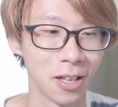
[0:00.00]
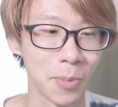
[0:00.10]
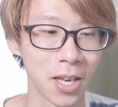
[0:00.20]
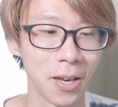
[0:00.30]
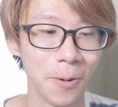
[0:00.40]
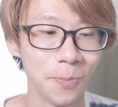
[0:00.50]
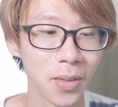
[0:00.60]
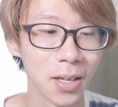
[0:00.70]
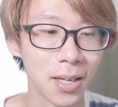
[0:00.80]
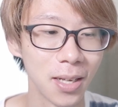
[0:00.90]

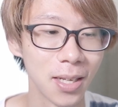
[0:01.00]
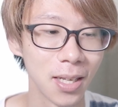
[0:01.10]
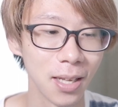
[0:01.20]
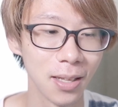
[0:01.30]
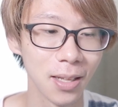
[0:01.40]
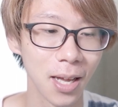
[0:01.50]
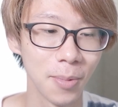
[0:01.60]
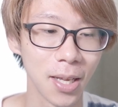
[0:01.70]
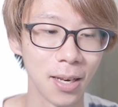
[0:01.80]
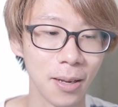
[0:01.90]
I
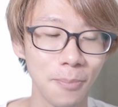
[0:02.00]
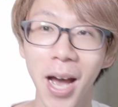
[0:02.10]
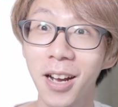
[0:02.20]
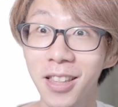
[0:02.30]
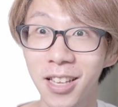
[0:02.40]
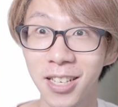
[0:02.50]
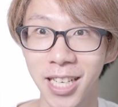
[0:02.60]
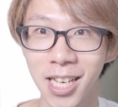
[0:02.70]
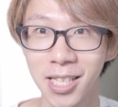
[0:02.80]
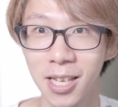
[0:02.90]
mean, back in the
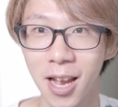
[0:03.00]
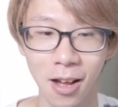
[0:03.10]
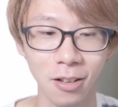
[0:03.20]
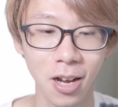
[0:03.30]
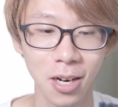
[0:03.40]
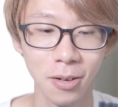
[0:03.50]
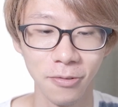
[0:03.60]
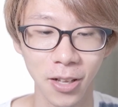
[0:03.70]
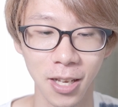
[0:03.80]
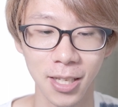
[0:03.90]
days, a lot
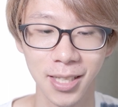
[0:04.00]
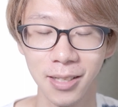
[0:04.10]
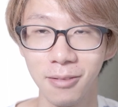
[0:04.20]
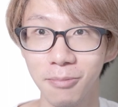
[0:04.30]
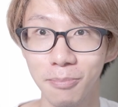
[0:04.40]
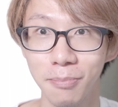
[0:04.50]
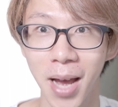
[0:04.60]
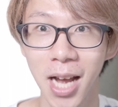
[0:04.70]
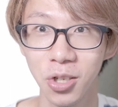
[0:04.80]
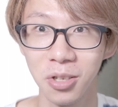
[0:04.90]
of like
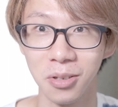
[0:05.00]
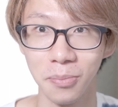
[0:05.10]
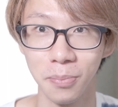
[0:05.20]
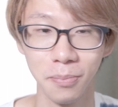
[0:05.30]
meisters